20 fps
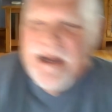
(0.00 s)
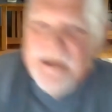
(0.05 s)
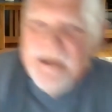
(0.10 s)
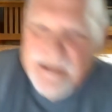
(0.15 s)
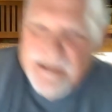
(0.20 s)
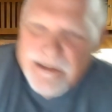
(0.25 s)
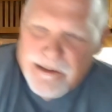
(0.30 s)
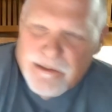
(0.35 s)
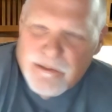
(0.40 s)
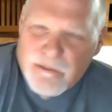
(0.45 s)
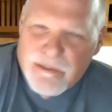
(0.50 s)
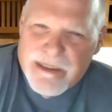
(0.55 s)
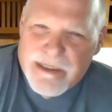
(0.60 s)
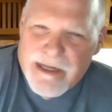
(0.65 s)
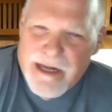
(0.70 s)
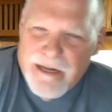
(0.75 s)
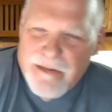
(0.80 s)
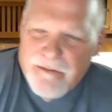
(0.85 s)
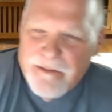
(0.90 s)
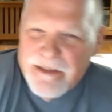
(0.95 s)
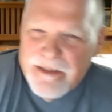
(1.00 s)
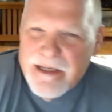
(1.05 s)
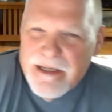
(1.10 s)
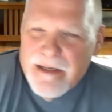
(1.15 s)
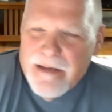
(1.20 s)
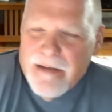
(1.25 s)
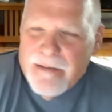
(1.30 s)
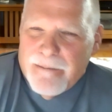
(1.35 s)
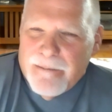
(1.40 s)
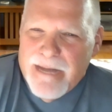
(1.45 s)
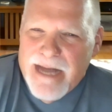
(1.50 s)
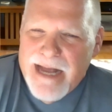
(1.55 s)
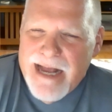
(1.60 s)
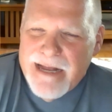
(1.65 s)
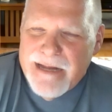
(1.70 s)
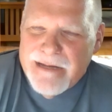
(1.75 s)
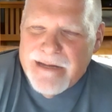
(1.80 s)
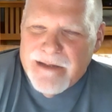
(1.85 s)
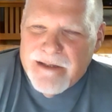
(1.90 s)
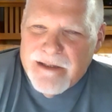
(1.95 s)
guilty of it
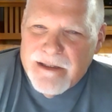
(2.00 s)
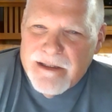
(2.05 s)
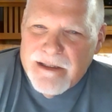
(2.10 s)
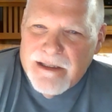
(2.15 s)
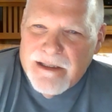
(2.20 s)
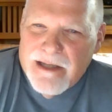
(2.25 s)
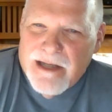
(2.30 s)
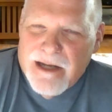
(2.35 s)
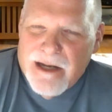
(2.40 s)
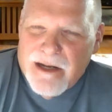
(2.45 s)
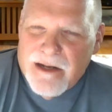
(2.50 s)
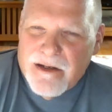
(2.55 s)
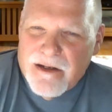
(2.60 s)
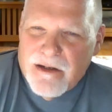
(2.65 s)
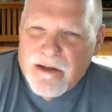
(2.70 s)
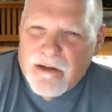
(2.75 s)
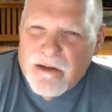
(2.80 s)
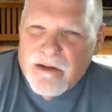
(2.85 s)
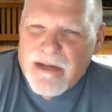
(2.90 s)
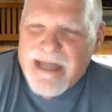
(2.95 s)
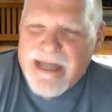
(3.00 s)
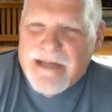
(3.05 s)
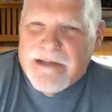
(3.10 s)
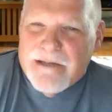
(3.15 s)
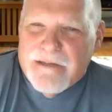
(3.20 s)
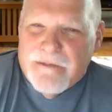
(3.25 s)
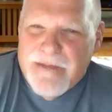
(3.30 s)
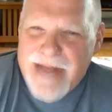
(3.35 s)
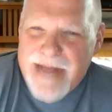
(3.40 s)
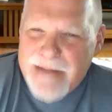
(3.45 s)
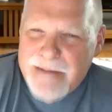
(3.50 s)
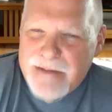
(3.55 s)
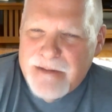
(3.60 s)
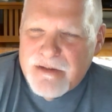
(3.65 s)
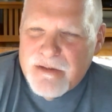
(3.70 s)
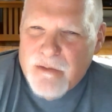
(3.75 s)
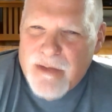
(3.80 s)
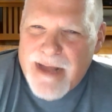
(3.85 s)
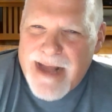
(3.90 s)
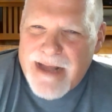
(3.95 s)
behind the collective
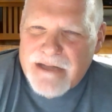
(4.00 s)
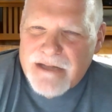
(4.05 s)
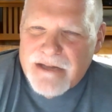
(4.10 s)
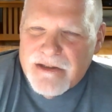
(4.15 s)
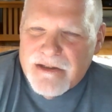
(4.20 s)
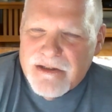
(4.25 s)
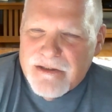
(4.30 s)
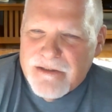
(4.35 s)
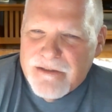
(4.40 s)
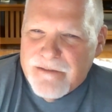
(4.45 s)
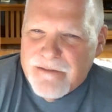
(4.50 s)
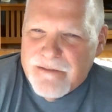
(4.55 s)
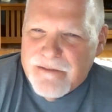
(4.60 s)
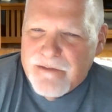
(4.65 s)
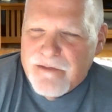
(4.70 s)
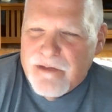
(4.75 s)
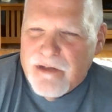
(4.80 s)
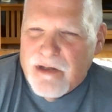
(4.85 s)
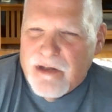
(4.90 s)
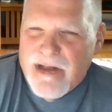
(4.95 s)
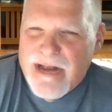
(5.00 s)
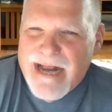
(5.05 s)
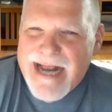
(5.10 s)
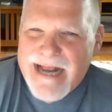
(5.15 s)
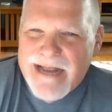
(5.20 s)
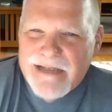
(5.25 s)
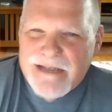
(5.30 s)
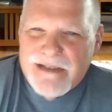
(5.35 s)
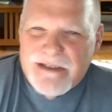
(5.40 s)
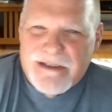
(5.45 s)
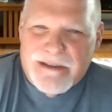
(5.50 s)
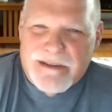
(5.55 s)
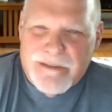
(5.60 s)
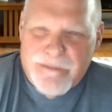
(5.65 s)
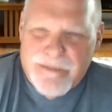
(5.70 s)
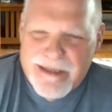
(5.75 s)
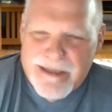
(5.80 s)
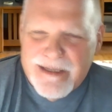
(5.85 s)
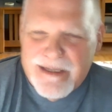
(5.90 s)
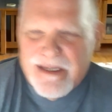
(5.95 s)
abstractions of class and
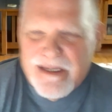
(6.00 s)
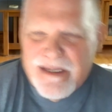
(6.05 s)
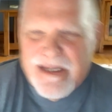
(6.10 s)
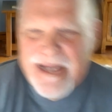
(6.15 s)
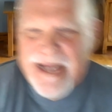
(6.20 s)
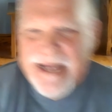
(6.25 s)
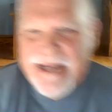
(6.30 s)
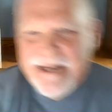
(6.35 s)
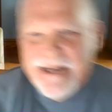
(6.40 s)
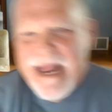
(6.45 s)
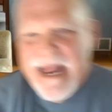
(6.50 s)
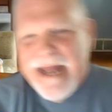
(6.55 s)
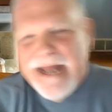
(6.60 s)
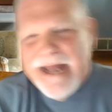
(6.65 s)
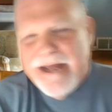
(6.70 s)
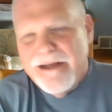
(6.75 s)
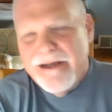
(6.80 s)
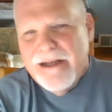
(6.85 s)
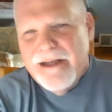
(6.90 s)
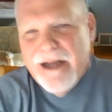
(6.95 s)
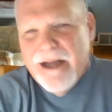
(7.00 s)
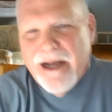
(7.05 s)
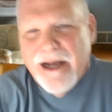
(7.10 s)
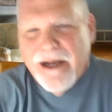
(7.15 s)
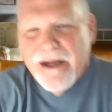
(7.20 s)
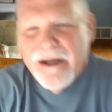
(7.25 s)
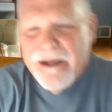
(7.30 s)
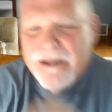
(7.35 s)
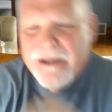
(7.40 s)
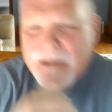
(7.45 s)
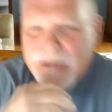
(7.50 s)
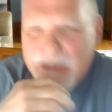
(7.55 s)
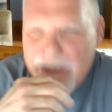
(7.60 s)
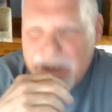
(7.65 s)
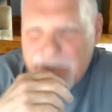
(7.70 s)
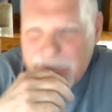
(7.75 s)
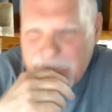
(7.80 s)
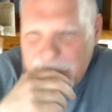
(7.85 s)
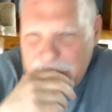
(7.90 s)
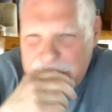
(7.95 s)
things like that.
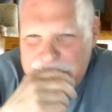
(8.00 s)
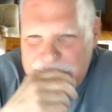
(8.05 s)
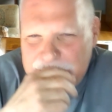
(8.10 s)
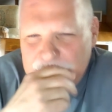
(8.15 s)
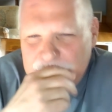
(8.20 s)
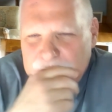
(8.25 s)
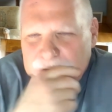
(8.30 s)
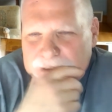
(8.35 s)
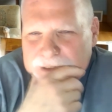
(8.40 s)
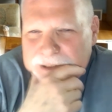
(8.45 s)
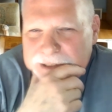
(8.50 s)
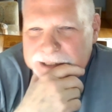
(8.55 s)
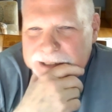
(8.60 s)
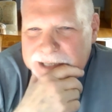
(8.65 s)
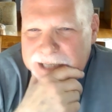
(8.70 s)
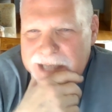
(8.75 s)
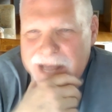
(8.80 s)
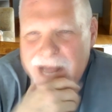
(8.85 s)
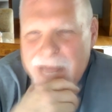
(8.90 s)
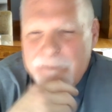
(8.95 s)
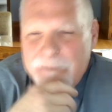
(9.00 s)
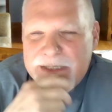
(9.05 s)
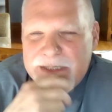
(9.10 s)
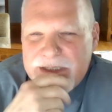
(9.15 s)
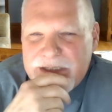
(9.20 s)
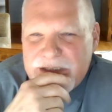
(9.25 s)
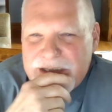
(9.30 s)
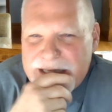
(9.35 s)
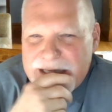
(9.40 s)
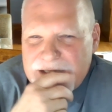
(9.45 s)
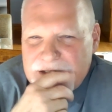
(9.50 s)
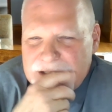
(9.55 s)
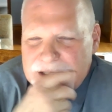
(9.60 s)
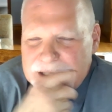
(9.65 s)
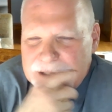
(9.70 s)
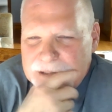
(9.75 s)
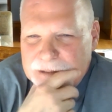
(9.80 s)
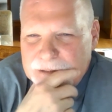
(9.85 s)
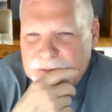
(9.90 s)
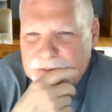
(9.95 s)
People cannot be
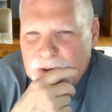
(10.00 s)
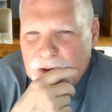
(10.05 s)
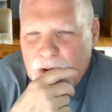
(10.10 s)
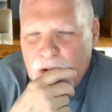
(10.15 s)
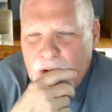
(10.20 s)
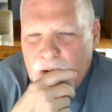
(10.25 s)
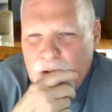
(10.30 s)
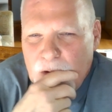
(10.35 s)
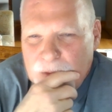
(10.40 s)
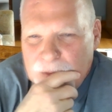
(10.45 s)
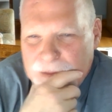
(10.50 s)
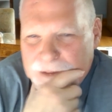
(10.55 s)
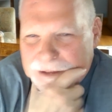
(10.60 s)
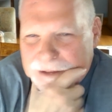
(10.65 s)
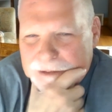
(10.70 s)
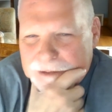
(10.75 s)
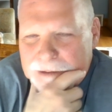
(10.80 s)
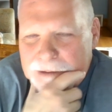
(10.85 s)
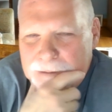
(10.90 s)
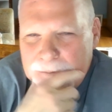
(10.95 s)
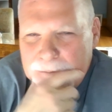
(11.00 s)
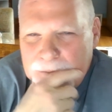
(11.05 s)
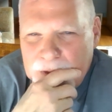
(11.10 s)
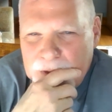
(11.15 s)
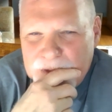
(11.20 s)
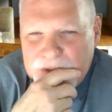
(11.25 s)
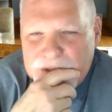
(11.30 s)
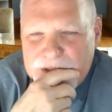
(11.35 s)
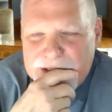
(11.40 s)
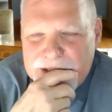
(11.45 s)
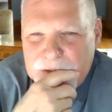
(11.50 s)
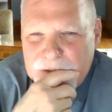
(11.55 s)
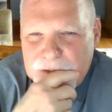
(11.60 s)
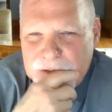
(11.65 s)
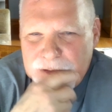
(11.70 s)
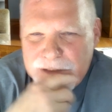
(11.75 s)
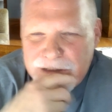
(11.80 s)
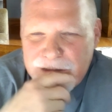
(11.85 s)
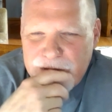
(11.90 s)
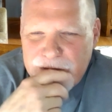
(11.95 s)
sensitive to all the personal
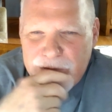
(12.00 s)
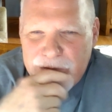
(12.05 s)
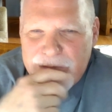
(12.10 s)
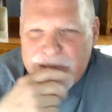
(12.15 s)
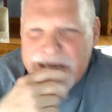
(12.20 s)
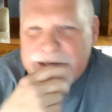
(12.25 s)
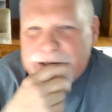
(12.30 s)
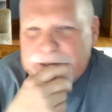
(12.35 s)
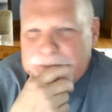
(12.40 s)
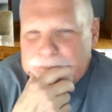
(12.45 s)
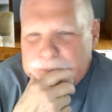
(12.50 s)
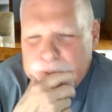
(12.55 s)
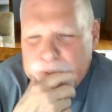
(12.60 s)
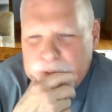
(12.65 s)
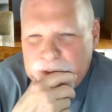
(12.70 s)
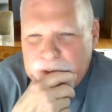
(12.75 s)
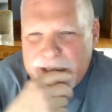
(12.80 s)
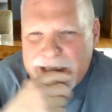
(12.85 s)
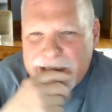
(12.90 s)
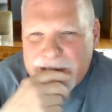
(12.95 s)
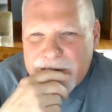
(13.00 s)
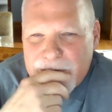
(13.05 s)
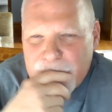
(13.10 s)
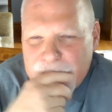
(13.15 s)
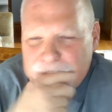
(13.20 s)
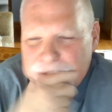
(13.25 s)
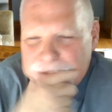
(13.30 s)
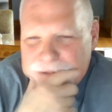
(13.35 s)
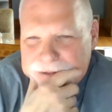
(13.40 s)
and unique political